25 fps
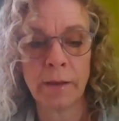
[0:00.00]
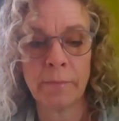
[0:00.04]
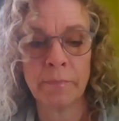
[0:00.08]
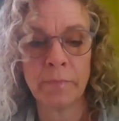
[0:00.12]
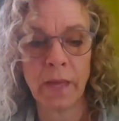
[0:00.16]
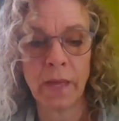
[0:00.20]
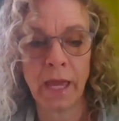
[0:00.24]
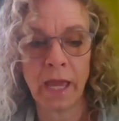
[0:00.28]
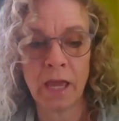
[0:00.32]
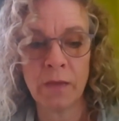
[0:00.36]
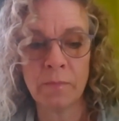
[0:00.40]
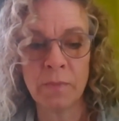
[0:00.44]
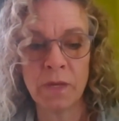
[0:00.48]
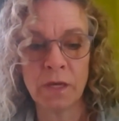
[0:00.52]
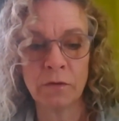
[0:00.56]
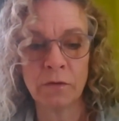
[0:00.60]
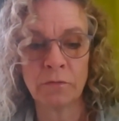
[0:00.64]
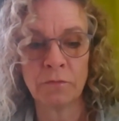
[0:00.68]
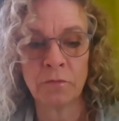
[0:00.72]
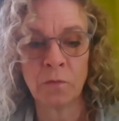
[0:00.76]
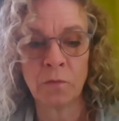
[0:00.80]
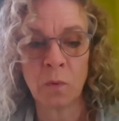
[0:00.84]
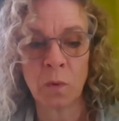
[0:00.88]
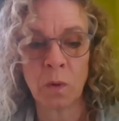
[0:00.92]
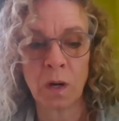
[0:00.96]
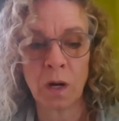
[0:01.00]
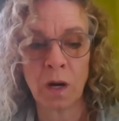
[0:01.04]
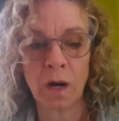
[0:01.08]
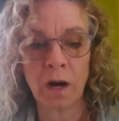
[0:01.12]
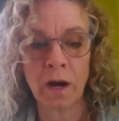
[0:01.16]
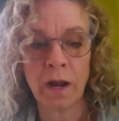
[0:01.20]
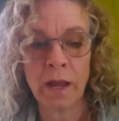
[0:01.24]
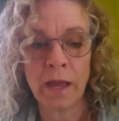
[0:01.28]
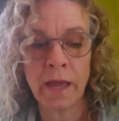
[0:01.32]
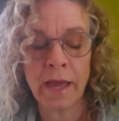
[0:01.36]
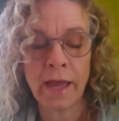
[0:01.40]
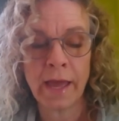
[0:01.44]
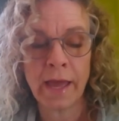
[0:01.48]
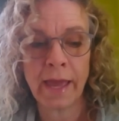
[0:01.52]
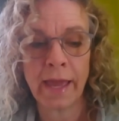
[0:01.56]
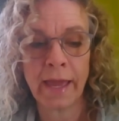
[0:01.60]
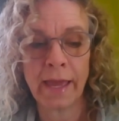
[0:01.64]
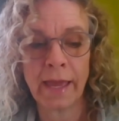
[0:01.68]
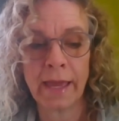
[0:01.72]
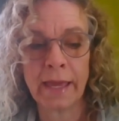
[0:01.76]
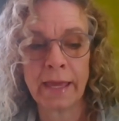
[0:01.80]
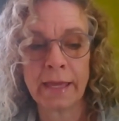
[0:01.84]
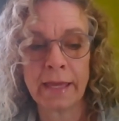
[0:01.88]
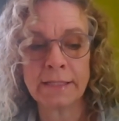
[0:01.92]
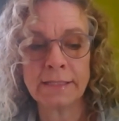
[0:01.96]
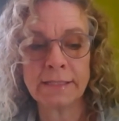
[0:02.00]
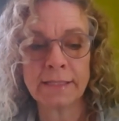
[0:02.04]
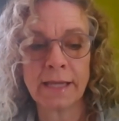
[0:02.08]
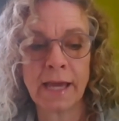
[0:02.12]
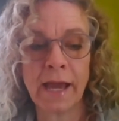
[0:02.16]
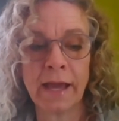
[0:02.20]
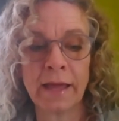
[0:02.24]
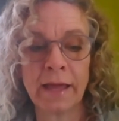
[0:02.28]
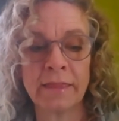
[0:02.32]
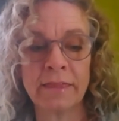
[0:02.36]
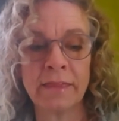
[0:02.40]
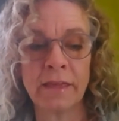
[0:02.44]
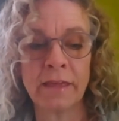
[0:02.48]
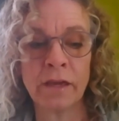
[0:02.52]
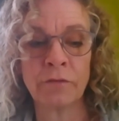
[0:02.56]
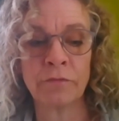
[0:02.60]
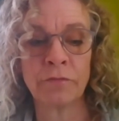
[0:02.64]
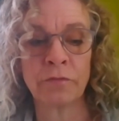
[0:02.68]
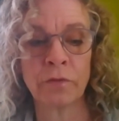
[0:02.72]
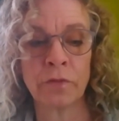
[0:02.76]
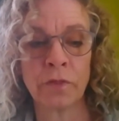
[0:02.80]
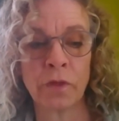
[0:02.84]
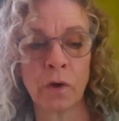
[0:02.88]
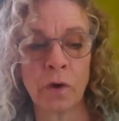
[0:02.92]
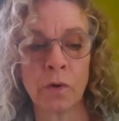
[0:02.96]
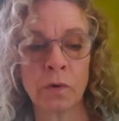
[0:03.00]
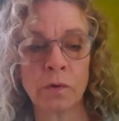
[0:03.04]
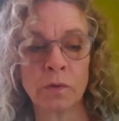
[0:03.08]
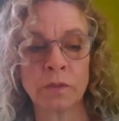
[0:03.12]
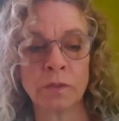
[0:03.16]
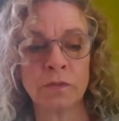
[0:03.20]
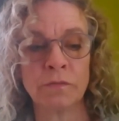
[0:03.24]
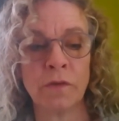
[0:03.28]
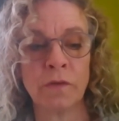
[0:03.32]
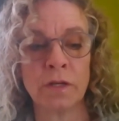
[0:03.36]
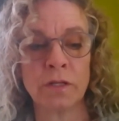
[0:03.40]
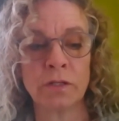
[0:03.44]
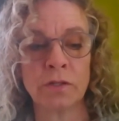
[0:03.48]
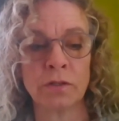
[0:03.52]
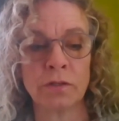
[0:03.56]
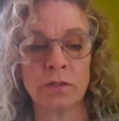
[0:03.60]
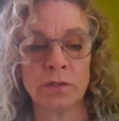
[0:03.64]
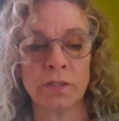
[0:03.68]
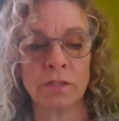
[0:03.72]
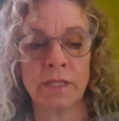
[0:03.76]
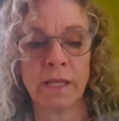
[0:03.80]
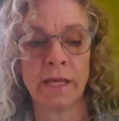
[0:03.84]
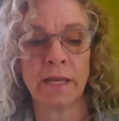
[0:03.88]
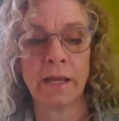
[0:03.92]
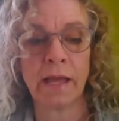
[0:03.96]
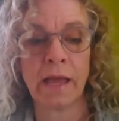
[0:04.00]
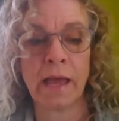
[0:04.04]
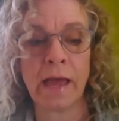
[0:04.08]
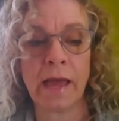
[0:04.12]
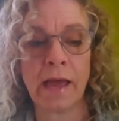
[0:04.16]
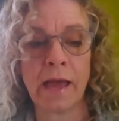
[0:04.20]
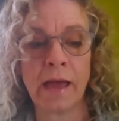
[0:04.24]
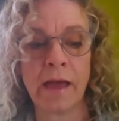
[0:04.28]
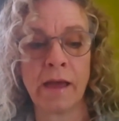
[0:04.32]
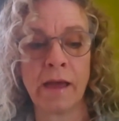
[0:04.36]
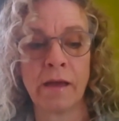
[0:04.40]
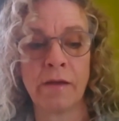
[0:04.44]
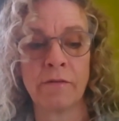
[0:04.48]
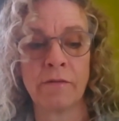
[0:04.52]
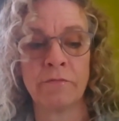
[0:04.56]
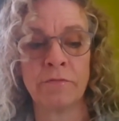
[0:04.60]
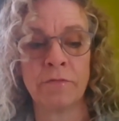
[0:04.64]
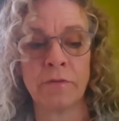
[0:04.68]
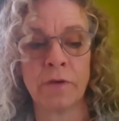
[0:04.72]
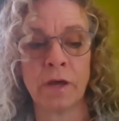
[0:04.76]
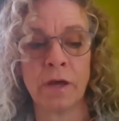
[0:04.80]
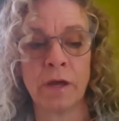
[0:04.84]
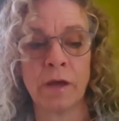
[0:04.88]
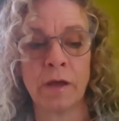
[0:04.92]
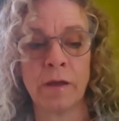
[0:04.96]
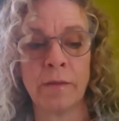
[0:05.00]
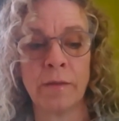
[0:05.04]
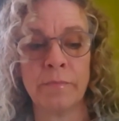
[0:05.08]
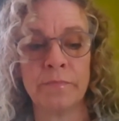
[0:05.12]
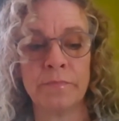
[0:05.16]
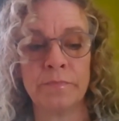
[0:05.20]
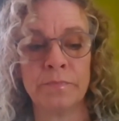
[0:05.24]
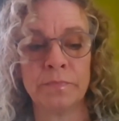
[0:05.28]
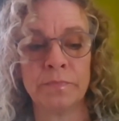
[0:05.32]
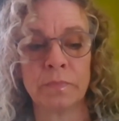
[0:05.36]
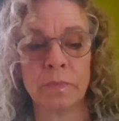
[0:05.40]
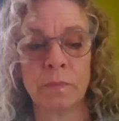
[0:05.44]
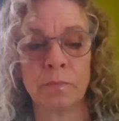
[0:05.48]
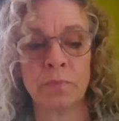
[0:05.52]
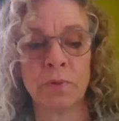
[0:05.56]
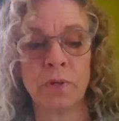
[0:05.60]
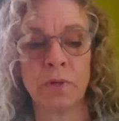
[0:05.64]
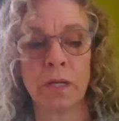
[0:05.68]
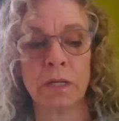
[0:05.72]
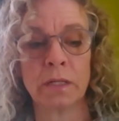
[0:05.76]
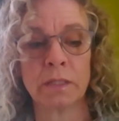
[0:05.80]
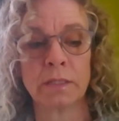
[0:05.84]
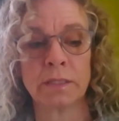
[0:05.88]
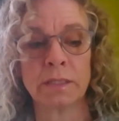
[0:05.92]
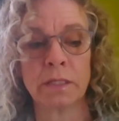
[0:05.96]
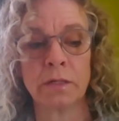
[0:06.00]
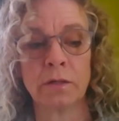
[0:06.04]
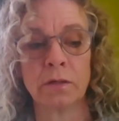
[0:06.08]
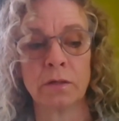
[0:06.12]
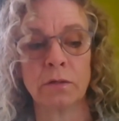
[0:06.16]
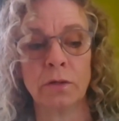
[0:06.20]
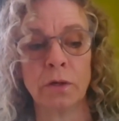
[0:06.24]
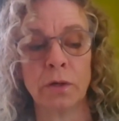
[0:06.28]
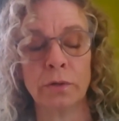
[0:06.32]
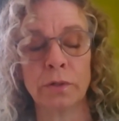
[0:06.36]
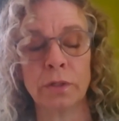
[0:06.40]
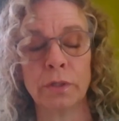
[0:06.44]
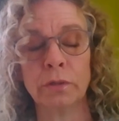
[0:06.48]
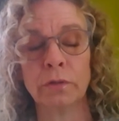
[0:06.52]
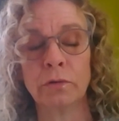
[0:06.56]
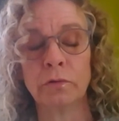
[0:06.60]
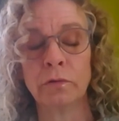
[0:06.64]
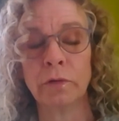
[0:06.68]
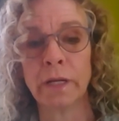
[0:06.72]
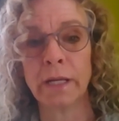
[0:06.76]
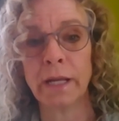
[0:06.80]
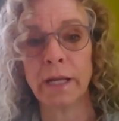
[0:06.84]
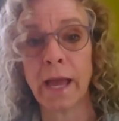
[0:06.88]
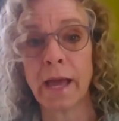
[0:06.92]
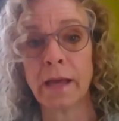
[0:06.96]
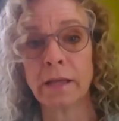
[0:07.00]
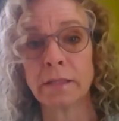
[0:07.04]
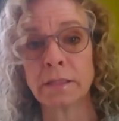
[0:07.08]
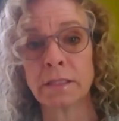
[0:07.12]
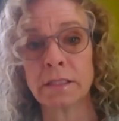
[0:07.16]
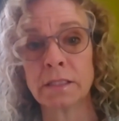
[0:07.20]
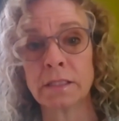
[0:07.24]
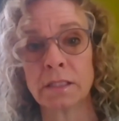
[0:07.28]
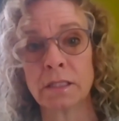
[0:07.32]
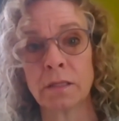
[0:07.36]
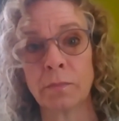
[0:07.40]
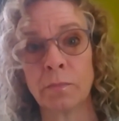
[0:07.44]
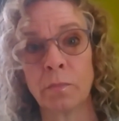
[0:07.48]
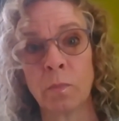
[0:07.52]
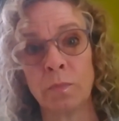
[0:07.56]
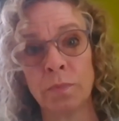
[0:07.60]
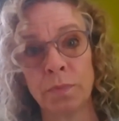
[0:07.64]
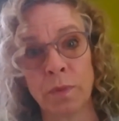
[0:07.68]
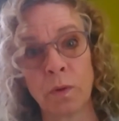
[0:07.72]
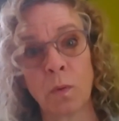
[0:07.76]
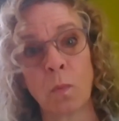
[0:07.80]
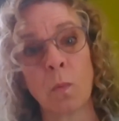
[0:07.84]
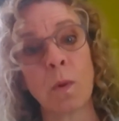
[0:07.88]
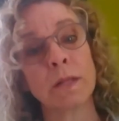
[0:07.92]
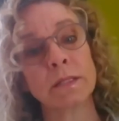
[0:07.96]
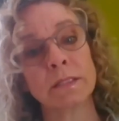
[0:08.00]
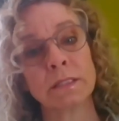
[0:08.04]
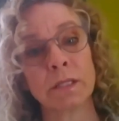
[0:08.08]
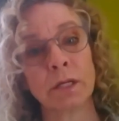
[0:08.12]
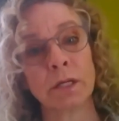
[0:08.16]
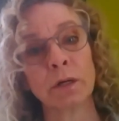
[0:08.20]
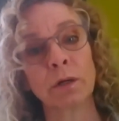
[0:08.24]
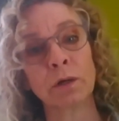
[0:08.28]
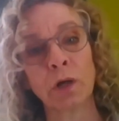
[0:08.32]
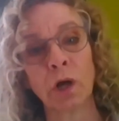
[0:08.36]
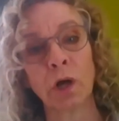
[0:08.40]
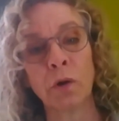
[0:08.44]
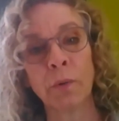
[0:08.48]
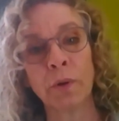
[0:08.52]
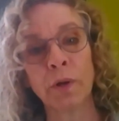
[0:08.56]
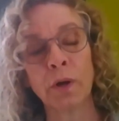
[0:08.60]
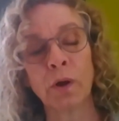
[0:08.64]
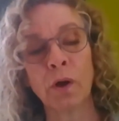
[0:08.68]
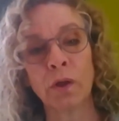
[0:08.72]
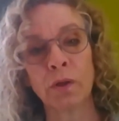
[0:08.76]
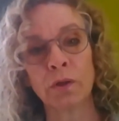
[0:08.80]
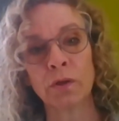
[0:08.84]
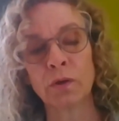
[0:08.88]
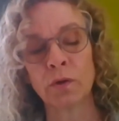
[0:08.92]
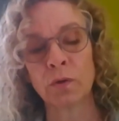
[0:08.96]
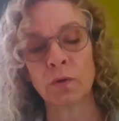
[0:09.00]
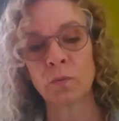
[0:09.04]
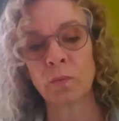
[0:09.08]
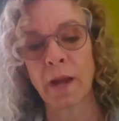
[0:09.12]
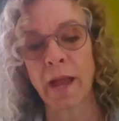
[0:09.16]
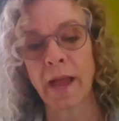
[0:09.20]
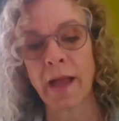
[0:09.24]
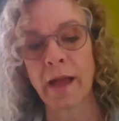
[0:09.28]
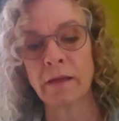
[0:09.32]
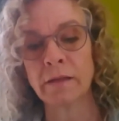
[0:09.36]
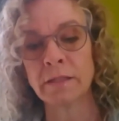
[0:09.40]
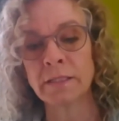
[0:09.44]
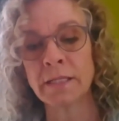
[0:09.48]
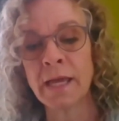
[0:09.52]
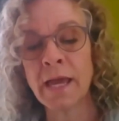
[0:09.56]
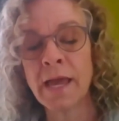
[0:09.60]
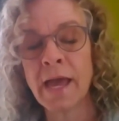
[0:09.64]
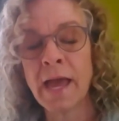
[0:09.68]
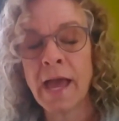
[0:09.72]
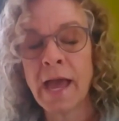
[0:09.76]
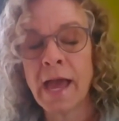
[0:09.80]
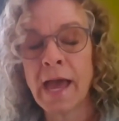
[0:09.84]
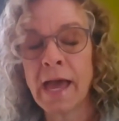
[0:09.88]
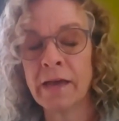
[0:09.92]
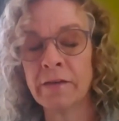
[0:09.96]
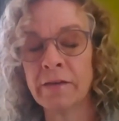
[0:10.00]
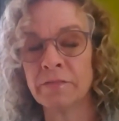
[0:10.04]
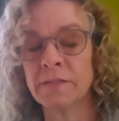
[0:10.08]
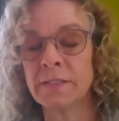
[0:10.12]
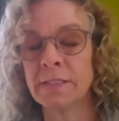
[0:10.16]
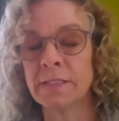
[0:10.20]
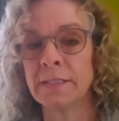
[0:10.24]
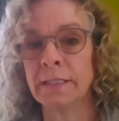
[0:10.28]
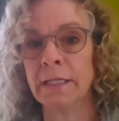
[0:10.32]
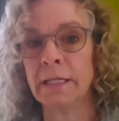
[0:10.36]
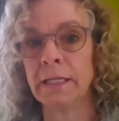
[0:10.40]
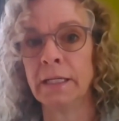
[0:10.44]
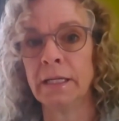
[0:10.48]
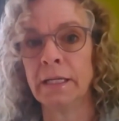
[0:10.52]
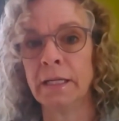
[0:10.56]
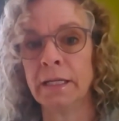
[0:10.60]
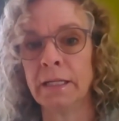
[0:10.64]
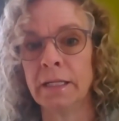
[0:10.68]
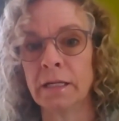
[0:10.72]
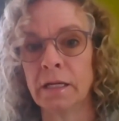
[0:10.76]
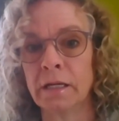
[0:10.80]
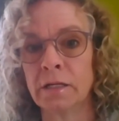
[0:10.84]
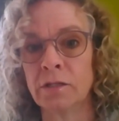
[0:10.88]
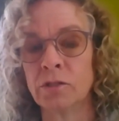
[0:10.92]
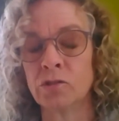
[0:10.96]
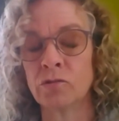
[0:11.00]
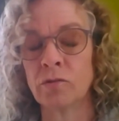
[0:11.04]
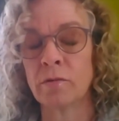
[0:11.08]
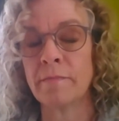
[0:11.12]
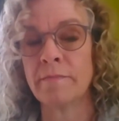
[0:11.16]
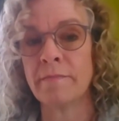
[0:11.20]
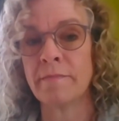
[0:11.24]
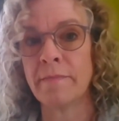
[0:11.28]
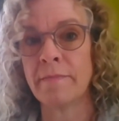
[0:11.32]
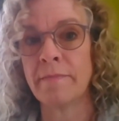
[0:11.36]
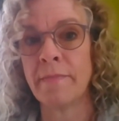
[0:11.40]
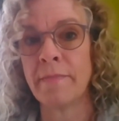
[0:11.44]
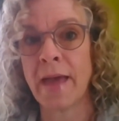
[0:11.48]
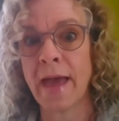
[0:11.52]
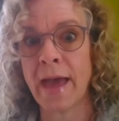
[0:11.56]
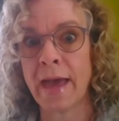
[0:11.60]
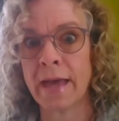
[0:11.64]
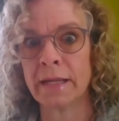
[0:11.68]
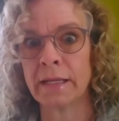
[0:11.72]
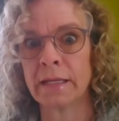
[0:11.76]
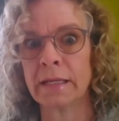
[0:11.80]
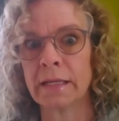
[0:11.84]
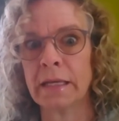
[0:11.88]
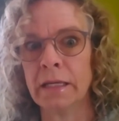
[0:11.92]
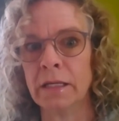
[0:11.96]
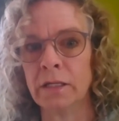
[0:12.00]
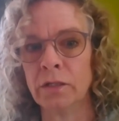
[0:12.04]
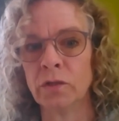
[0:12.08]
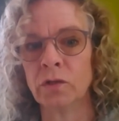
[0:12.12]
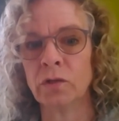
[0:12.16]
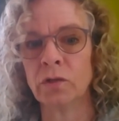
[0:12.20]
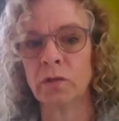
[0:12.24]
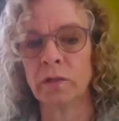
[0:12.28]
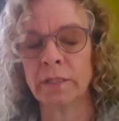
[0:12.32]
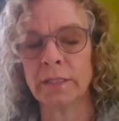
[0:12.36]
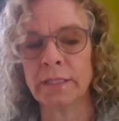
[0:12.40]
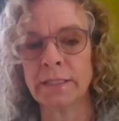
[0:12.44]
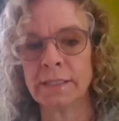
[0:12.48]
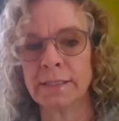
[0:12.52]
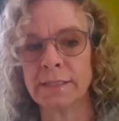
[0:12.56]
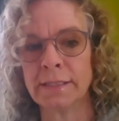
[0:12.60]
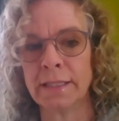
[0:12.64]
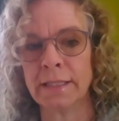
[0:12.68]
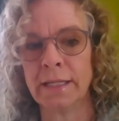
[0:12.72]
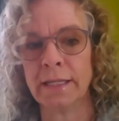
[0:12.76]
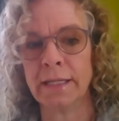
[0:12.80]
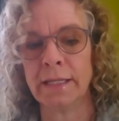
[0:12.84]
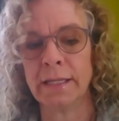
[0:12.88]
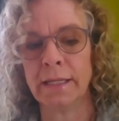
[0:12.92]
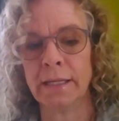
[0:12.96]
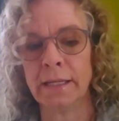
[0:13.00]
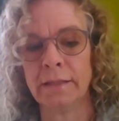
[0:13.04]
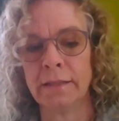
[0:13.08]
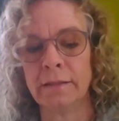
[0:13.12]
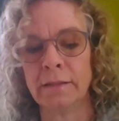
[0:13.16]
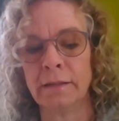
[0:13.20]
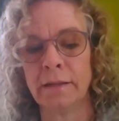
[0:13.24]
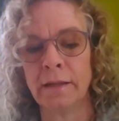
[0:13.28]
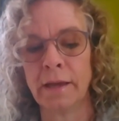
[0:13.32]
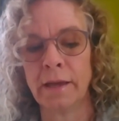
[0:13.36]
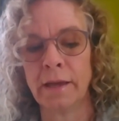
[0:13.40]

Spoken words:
aiming for. And I think for those vendors that have products that are grown in greenhouses, the ones that are growing all year round have seen a dramatic increase in